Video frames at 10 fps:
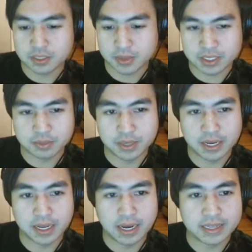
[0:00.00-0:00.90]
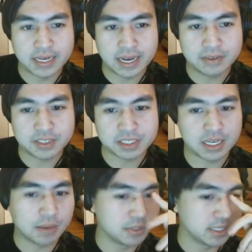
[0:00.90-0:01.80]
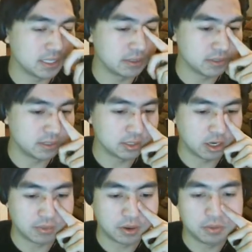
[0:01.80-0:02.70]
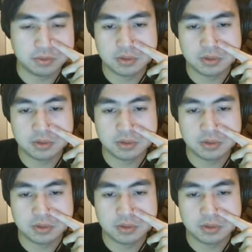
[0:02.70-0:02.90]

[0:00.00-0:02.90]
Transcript: go back to the beginning. I think I have just a couple details to talk about.